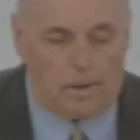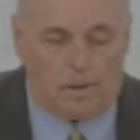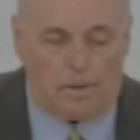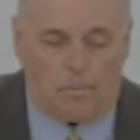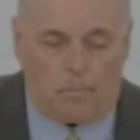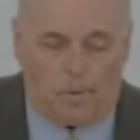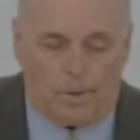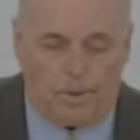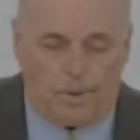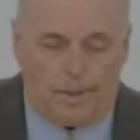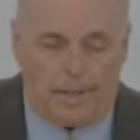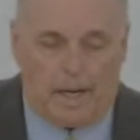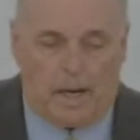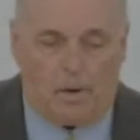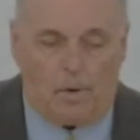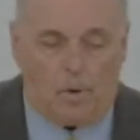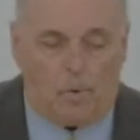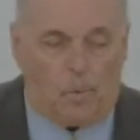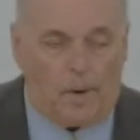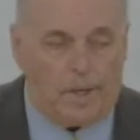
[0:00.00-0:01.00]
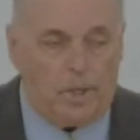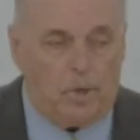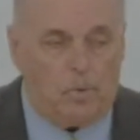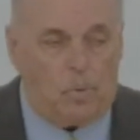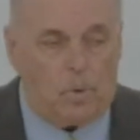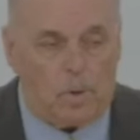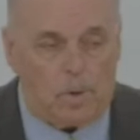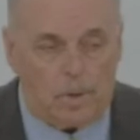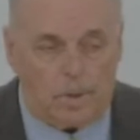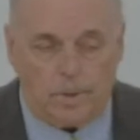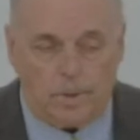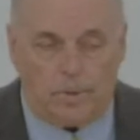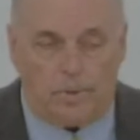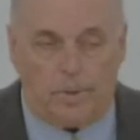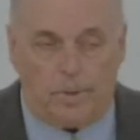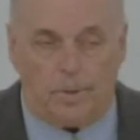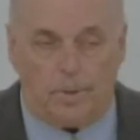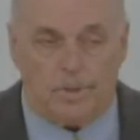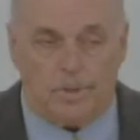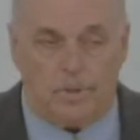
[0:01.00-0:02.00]
when you're down in the way you were, you
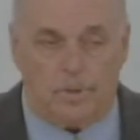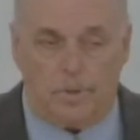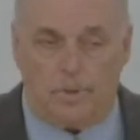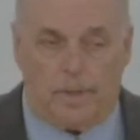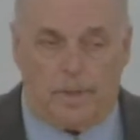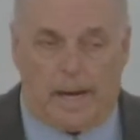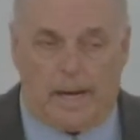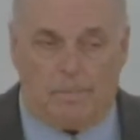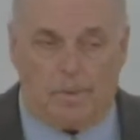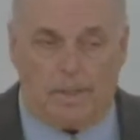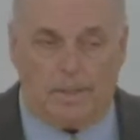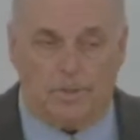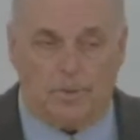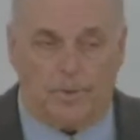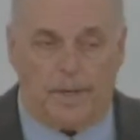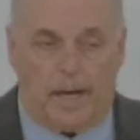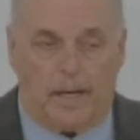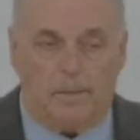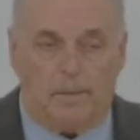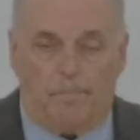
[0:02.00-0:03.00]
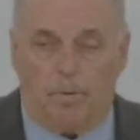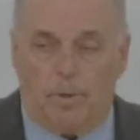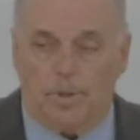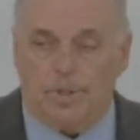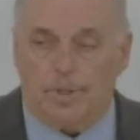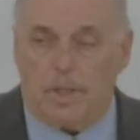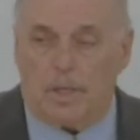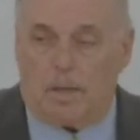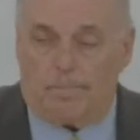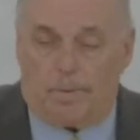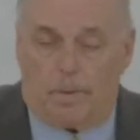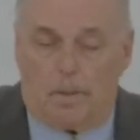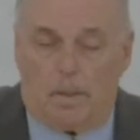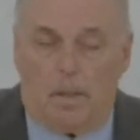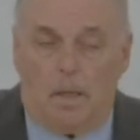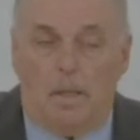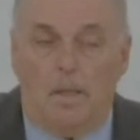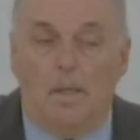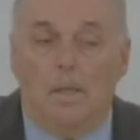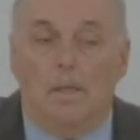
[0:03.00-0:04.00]
you can't breathe. So he had to push up.
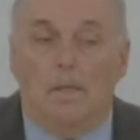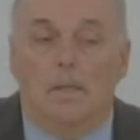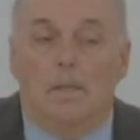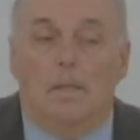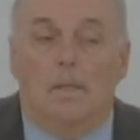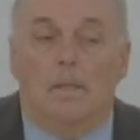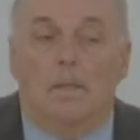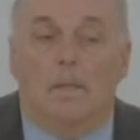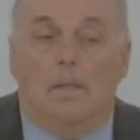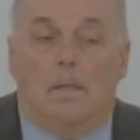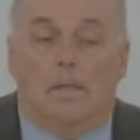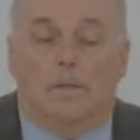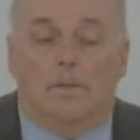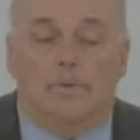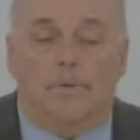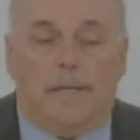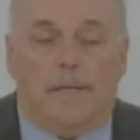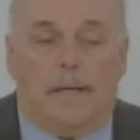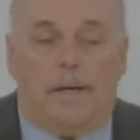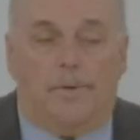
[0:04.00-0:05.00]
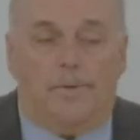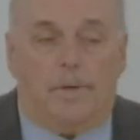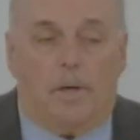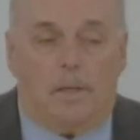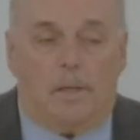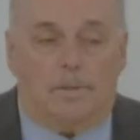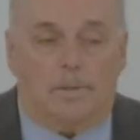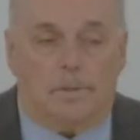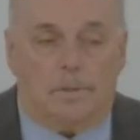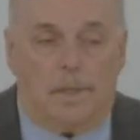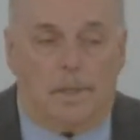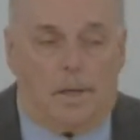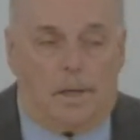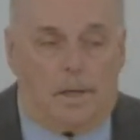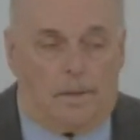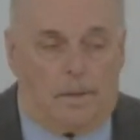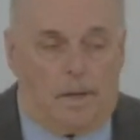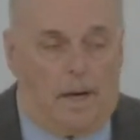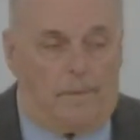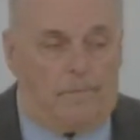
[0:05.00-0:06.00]
So you get air in your lungs, and
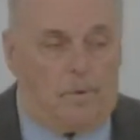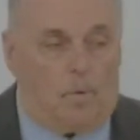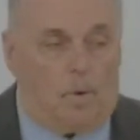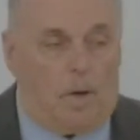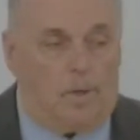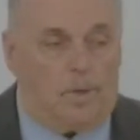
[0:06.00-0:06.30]
then after a while,